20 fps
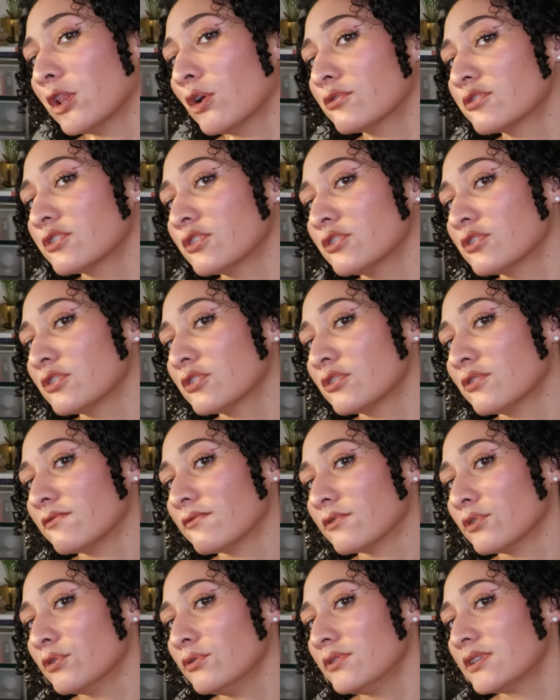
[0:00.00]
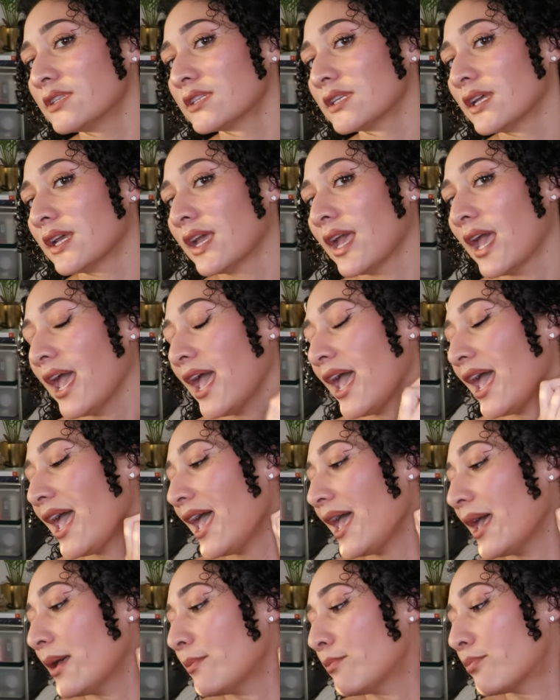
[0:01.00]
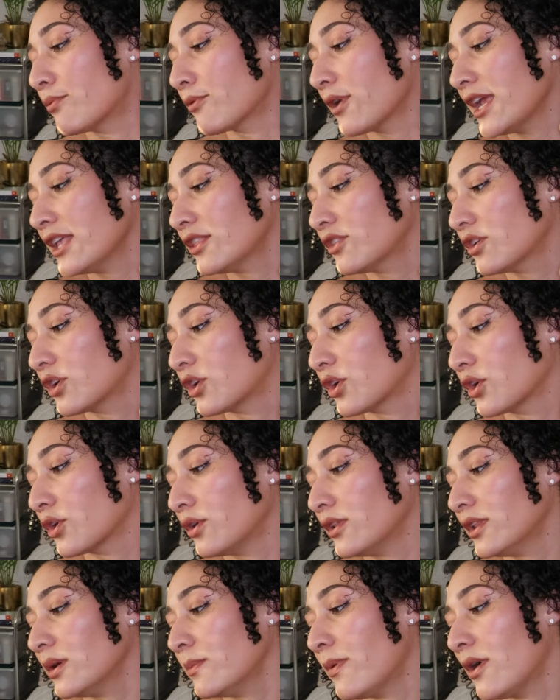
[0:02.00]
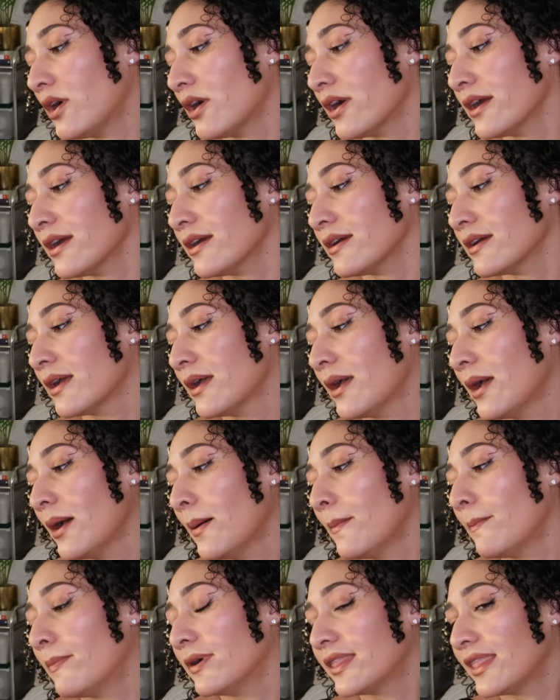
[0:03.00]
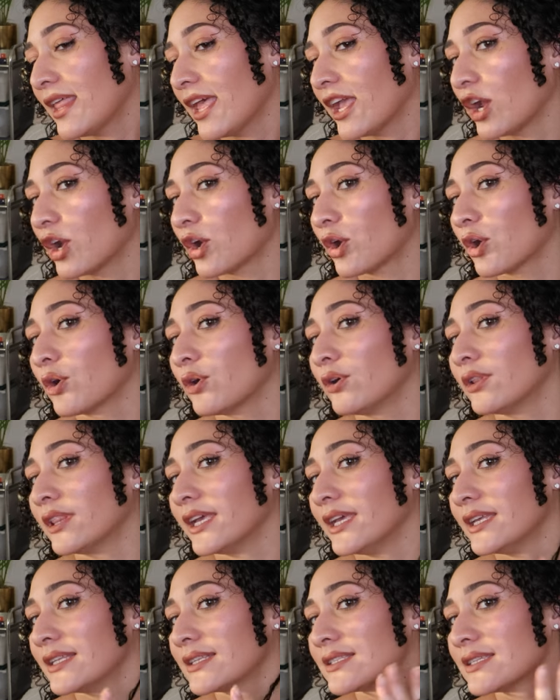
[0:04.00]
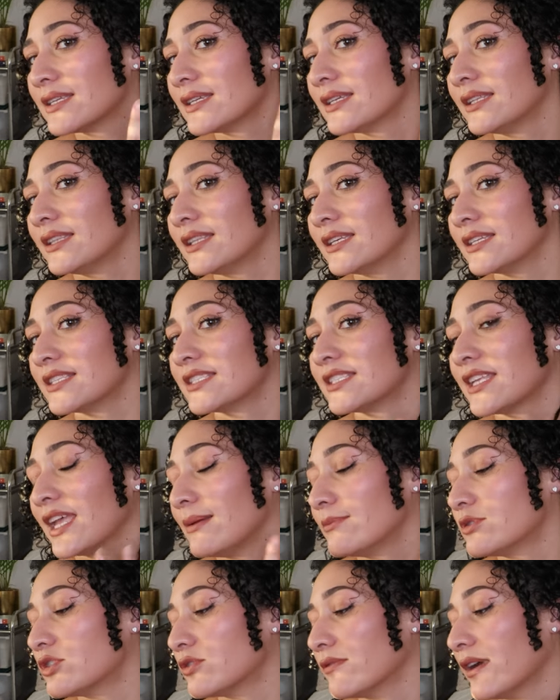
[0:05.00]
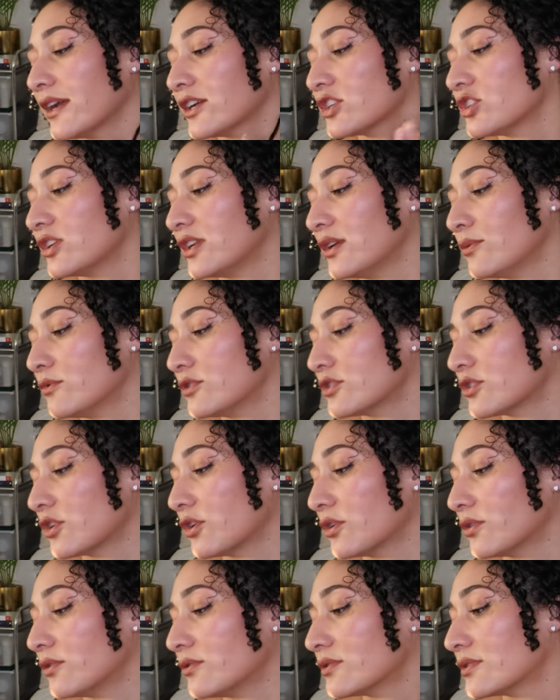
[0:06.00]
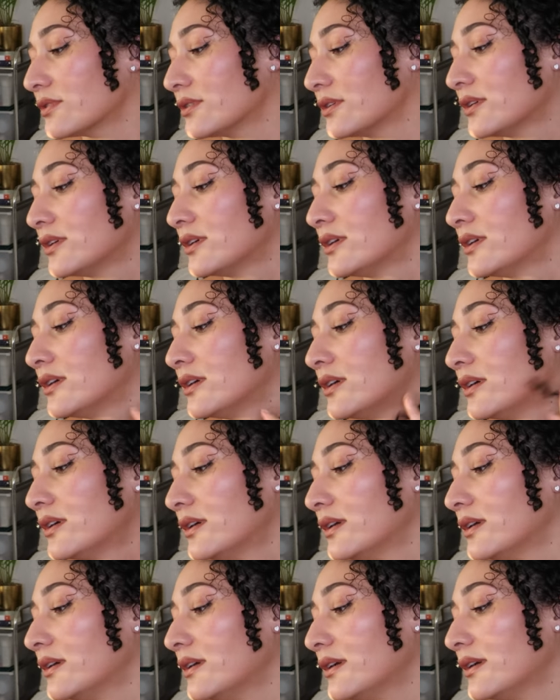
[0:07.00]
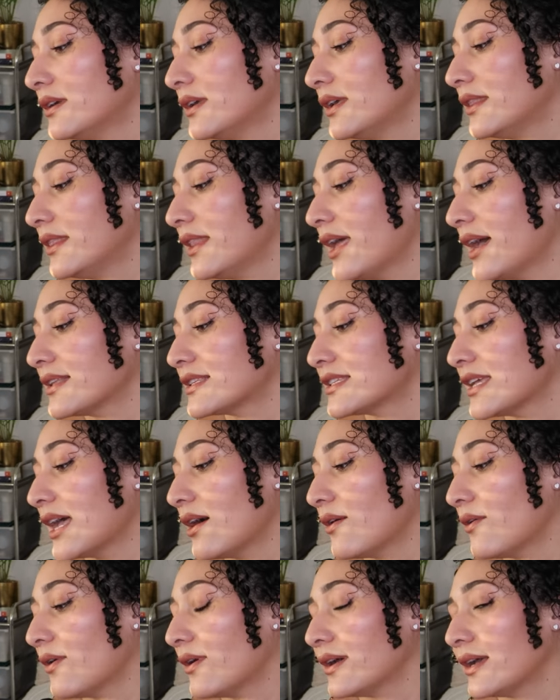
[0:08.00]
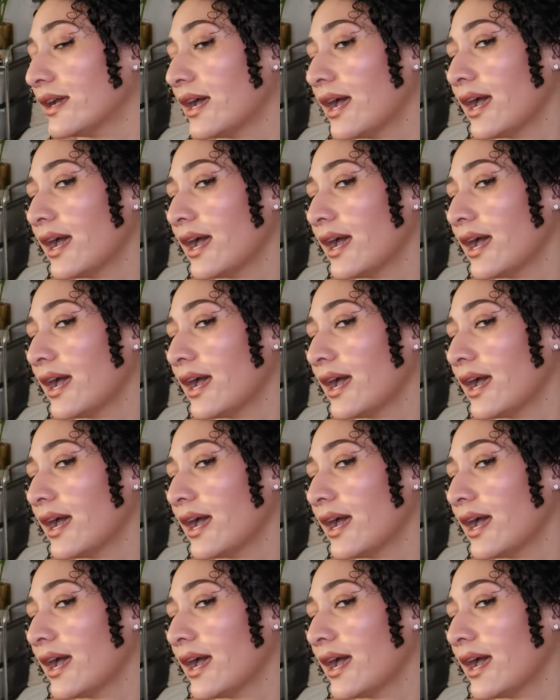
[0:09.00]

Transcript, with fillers: closer to the root and break the curl apart but then curl it the same direction it was curled and that's how